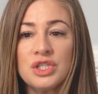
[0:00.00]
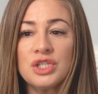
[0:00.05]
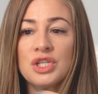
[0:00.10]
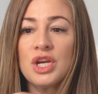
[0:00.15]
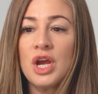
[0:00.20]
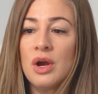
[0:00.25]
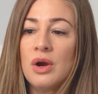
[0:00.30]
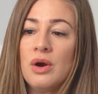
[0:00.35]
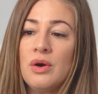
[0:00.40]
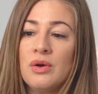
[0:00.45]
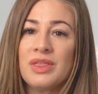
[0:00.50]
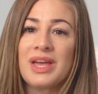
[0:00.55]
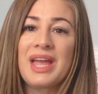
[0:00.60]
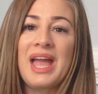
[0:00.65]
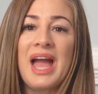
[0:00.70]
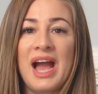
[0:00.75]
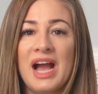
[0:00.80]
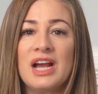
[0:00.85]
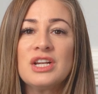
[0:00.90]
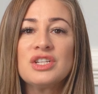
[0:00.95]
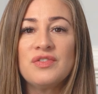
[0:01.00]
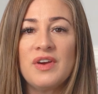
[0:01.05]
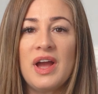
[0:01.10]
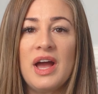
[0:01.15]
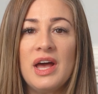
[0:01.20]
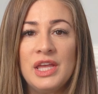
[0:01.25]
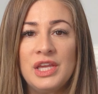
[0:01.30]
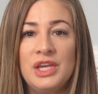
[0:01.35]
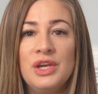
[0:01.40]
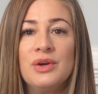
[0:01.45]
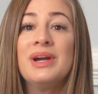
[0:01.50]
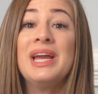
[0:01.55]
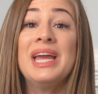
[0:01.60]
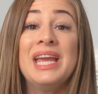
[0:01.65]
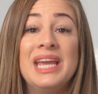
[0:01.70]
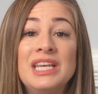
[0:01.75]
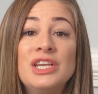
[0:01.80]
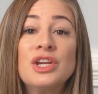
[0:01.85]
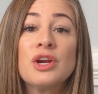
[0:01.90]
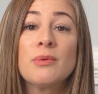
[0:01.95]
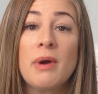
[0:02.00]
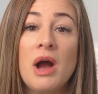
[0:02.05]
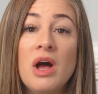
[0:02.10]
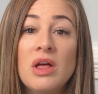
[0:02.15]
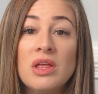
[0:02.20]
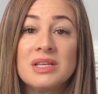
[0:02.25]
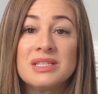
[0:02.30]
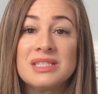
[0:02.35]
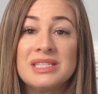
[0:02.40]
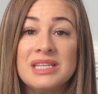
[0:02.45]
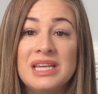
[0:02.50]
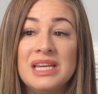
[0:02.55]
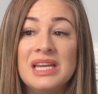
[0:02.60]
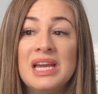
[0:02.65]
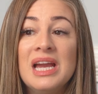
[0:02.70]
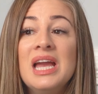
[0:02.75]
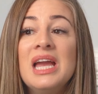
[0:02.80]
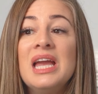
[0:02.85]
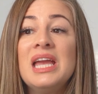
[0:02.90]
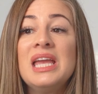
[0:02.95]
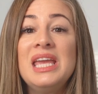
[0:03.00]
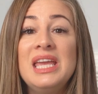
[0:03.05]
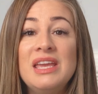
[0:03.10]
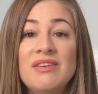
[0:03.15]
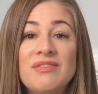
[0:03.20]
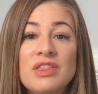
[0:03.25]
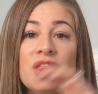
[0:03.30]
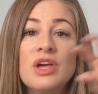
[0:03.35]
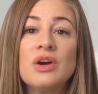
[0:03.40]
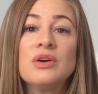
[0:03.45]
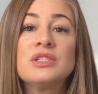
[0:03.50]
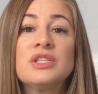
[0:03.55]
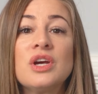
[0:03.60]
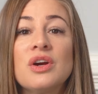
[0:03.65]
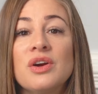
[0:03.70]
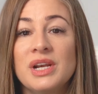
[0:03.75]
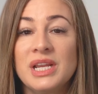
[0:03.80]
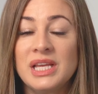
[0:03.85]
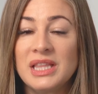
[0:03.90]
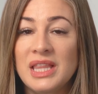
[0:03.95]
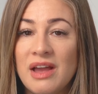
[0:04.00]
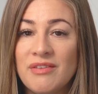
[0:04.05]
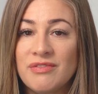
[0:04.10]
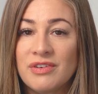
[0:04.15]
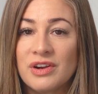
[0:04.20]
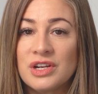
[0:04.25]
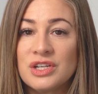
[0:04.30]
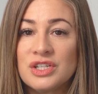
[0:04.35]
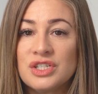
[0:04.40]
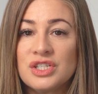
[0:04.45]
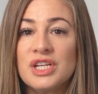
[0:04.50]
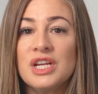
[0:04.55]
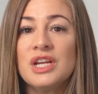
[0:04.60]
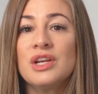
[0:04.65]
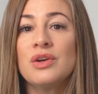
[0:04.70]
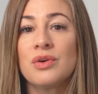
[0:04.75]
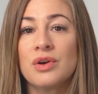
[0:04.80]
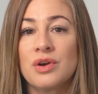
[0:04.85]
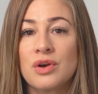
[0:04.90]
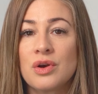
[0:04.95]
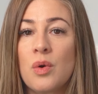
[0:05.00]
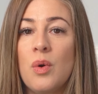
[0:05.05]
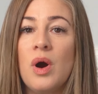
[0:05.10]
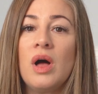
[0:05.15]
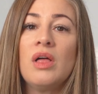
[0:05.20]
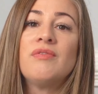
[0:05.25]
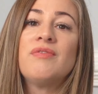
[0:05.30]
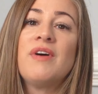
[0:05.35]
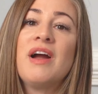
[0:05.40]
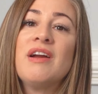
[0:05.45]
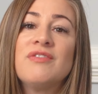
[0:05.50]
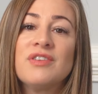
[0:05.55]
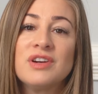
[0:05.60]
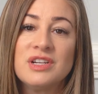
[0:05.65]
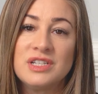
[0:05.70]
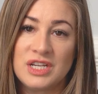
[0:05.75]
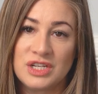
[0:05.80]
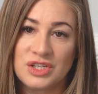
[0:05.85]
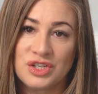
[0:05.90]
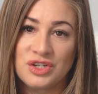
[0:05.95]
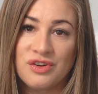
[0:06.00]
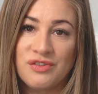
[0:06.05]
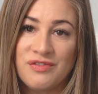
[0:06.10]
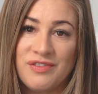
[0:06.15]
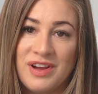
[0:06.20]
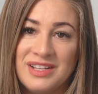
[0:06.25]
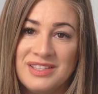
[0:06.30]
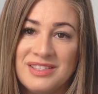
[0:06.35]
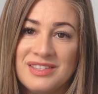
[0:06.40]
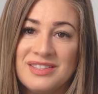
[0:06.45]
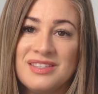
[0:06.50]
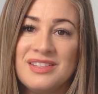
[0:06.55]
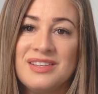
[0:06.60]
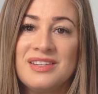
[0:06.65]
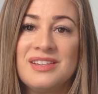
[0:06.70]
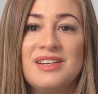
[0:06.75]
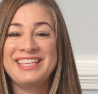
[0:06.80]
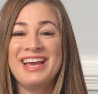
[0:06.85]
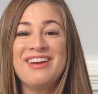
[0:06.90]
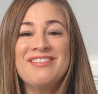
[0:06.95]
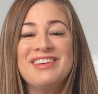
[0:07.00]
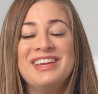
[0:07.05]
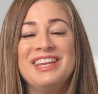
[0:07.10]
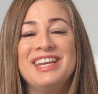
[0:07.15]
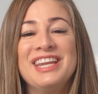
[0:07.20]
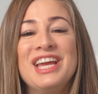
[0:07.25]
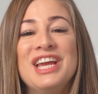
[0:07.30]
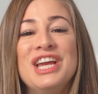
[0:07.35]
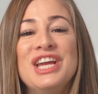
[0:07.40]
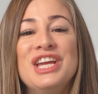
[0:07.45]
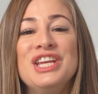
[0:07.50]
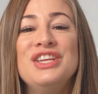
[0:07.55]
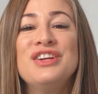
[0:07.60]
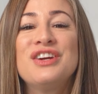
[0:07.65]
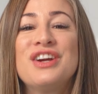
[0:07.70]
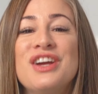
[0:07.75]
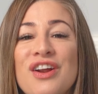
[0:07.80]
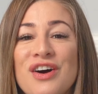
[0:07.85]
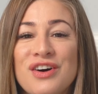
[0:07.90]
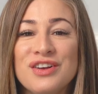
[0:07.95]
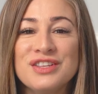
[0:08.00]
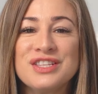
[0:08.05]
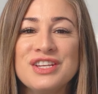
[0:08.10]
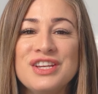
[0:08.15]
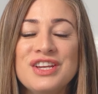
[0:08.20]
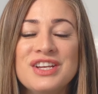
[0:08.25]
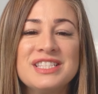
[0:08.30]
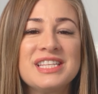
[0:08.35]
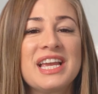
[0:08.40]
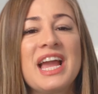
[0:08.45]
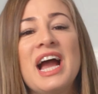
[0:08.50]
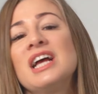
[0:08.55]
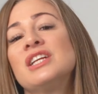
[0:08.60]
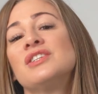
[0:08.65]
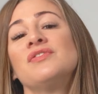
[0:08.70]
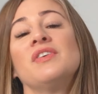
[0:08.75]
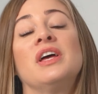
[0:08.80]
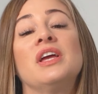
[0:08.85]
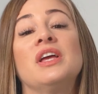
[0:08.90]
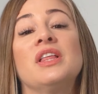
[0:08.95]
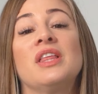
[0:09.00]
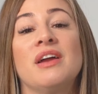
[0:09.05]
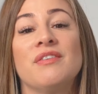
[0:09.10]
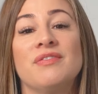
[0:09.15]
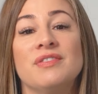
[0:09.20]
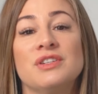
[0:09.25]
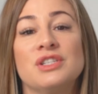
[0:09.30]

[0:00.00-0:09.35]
show the cash value in your policy, even though it's already leveraged, in order to qualify for additional funds. Seven, you can also use a cash value life